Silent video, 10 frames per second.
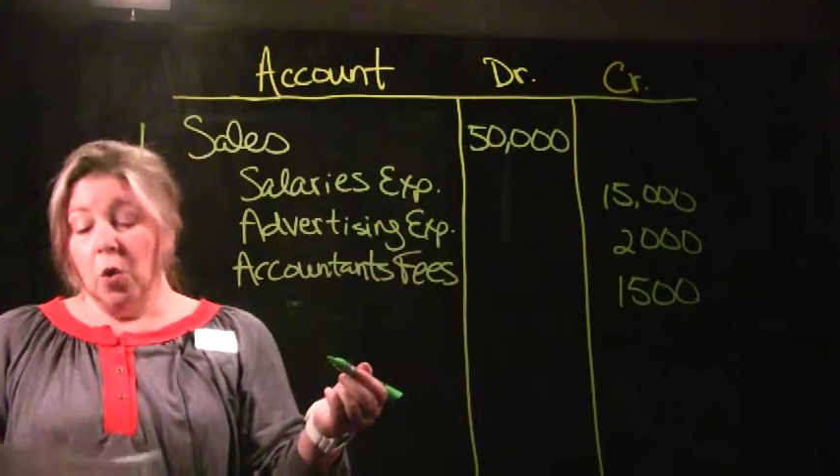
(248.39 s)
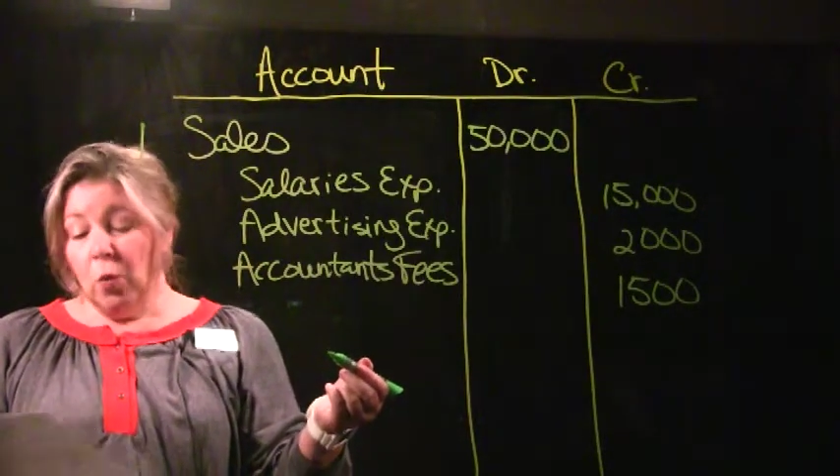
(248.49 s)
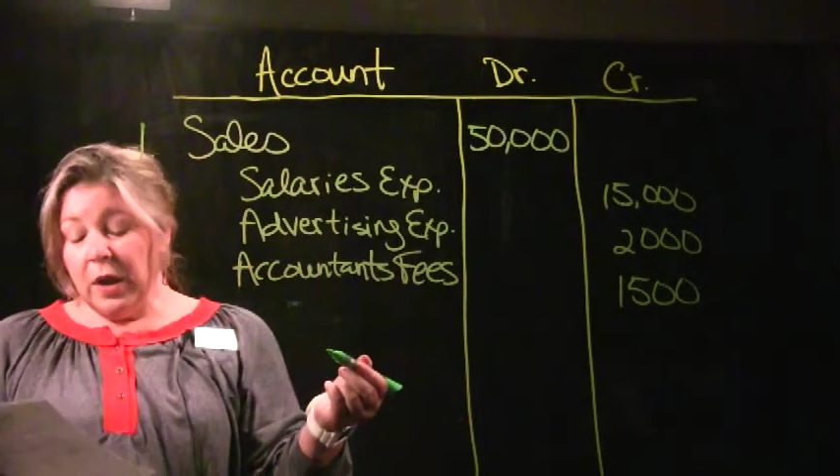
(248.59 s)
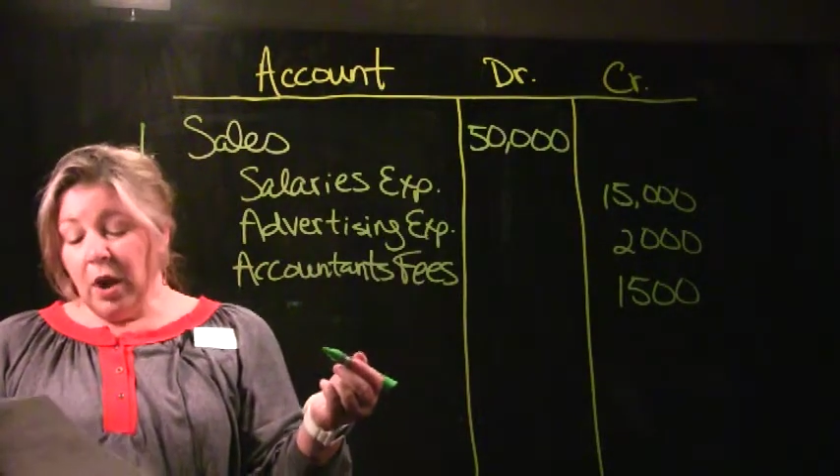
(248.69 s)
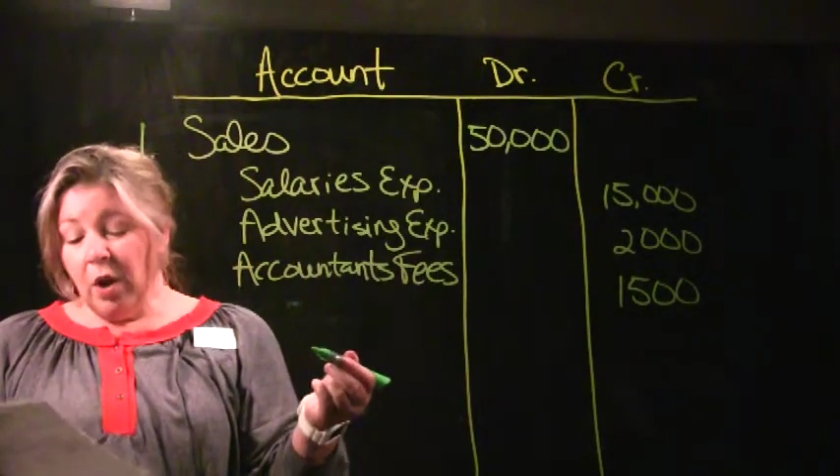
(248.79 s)

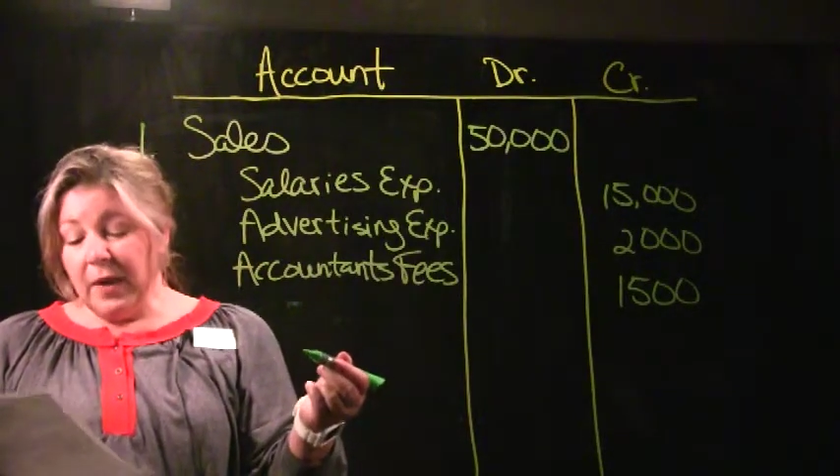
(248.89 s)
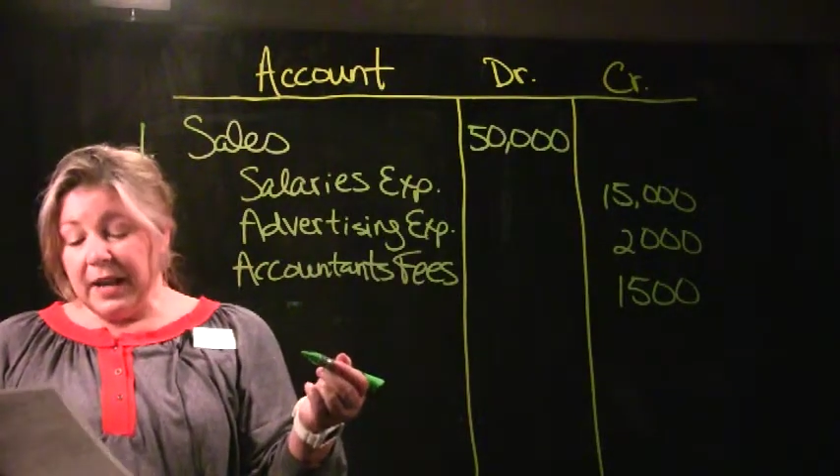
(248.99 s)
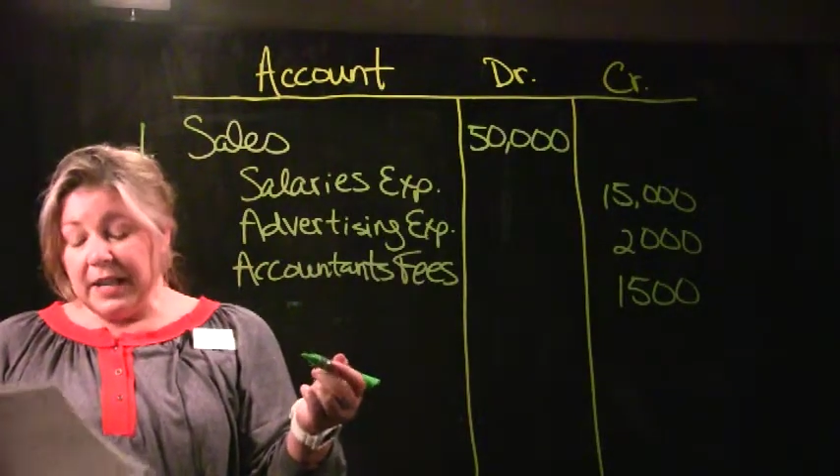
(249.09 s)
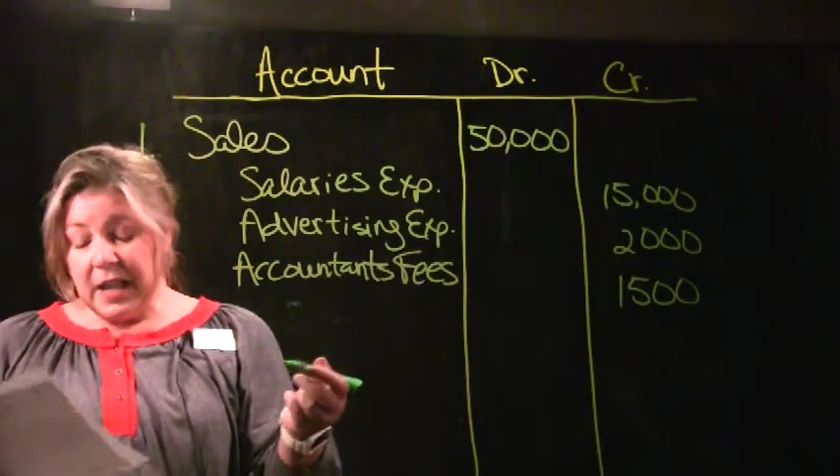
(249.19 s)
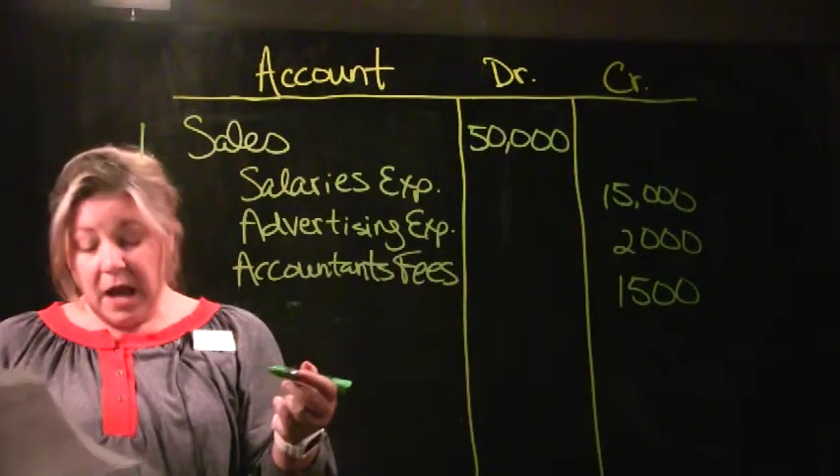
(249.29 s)
we
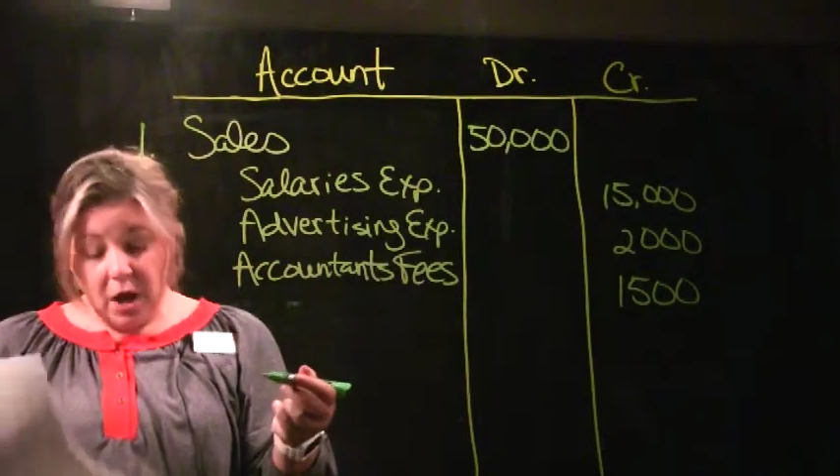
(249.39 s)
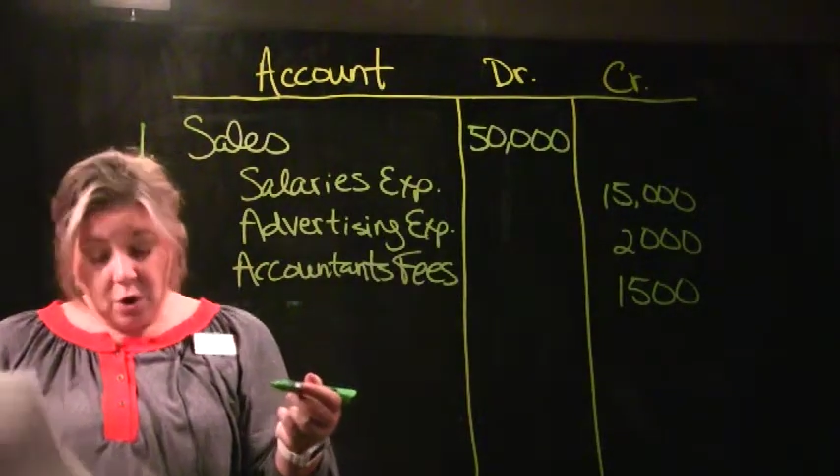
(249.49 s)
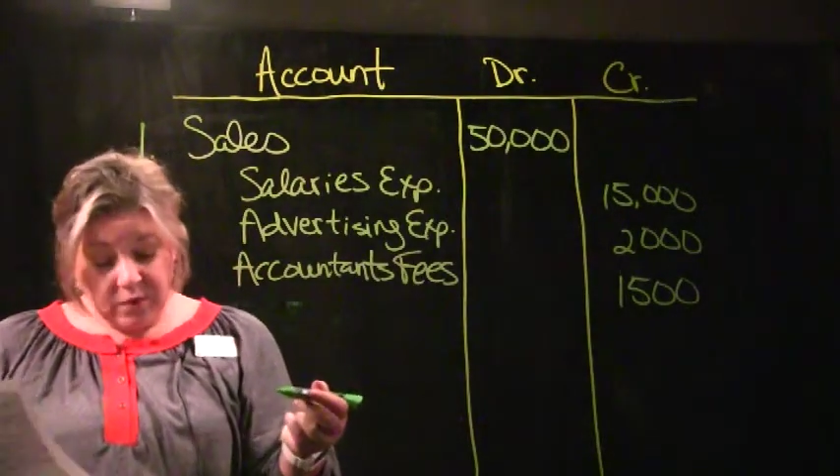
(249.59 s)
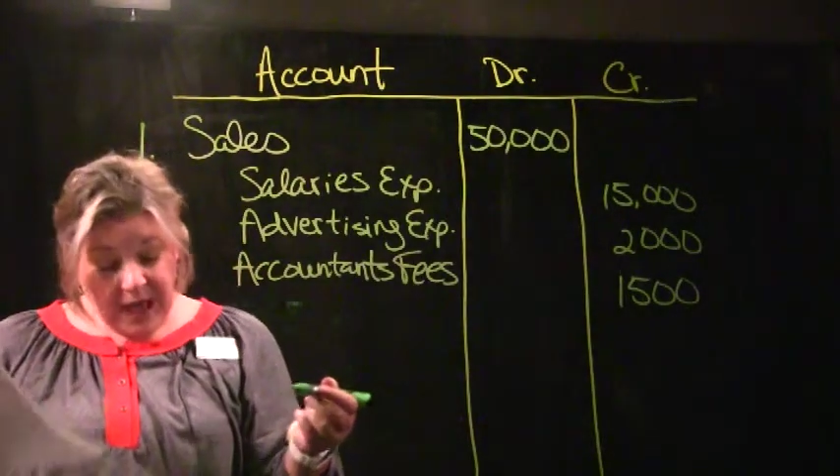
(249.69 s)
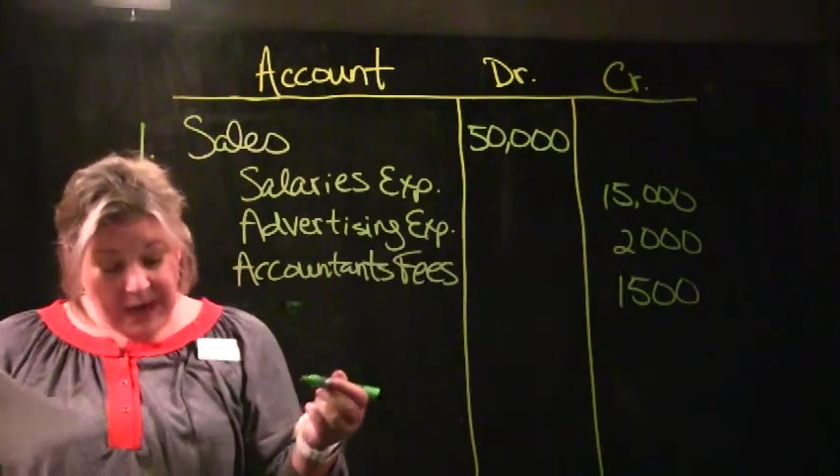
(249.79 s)
already
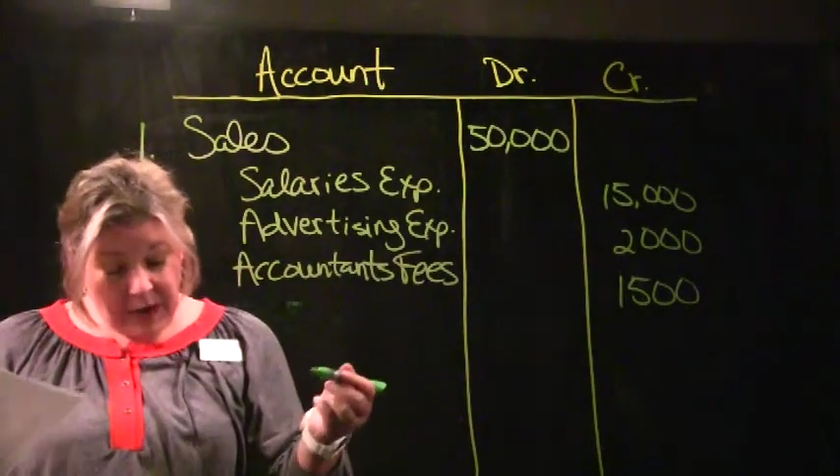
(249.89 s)
know that